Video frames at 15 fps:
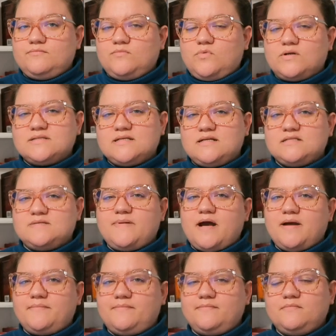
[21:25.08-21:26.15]
well, it's not
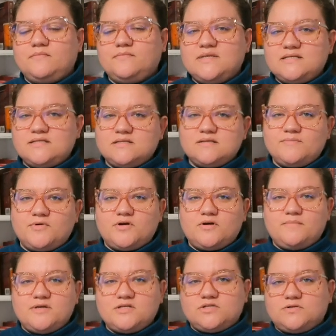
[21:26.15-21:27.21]
inspired. This is a
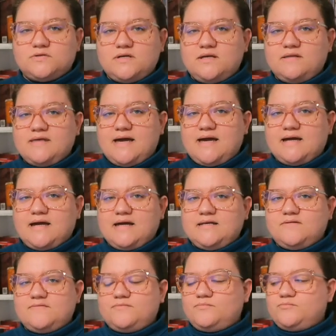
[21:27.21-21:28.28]
murder mystery that kind
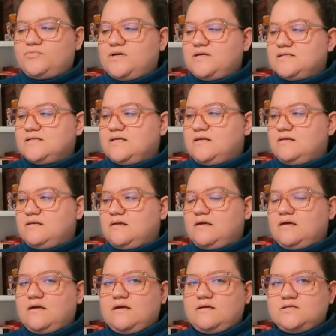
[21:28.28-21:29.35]
of brings in
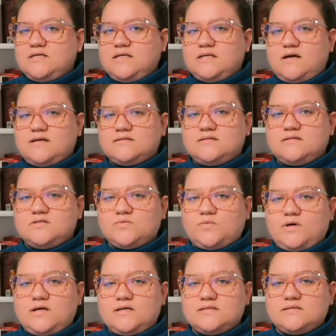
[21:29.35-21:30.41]
Jane Austen's
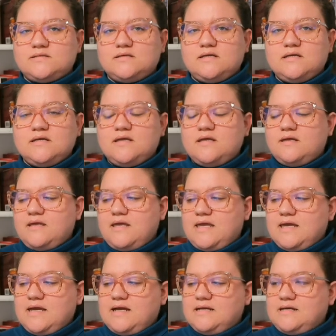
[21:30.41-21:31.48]
works.
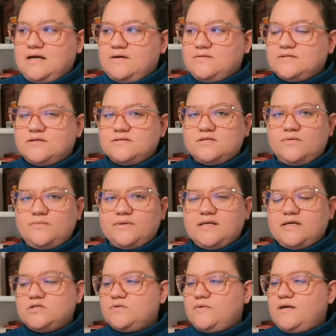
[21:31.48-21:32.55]
And I was also
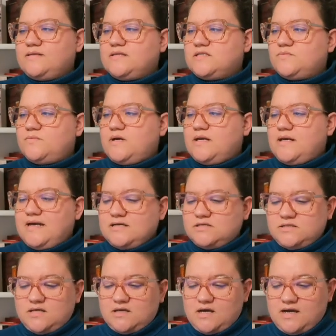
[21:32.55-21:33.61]
really enjoying this one. I
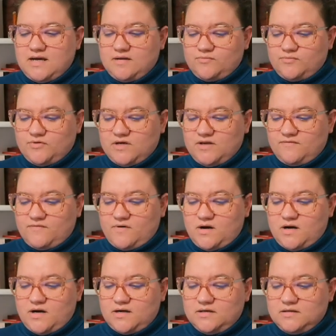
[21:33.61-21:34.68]
actually got pretty
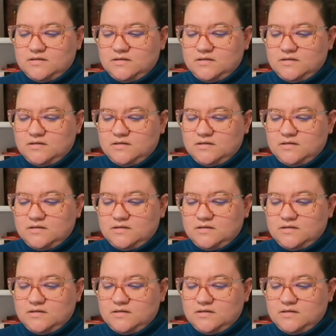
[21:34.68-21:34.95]
far.